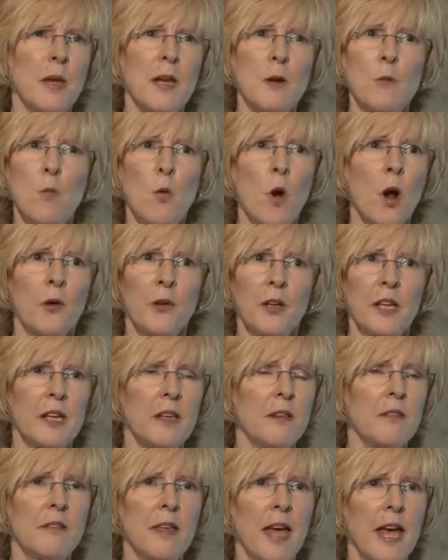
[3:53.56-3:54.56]
may
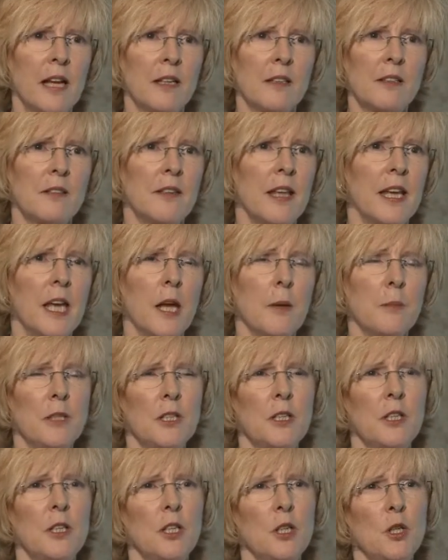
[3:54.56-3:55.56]
worry that they're coming
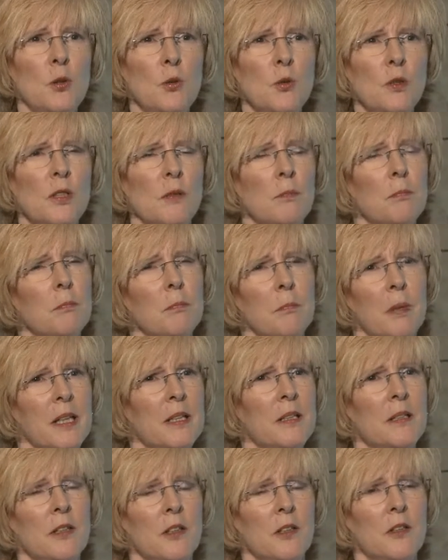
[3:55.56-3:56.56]
to you as a
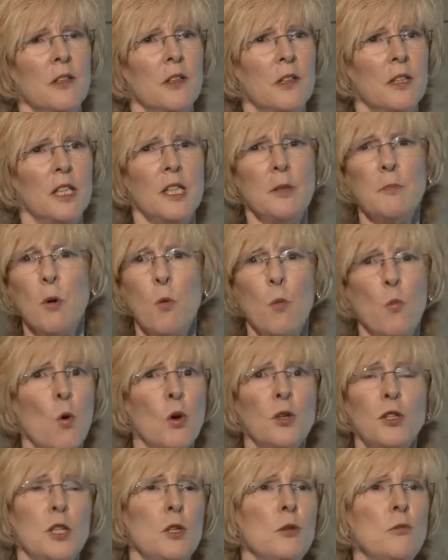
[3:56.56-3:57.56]
patent attorney, but
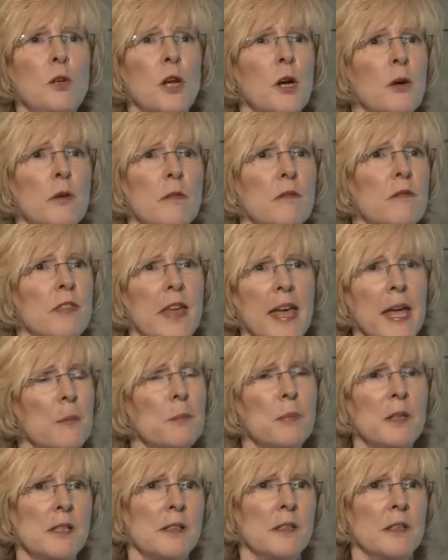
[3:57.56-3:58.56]
what do you know of their
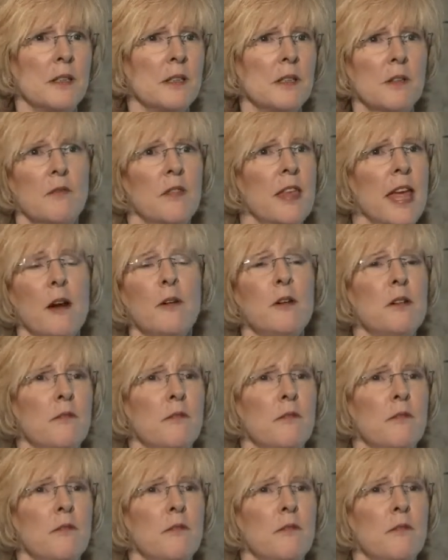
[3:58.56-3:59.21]
business, of their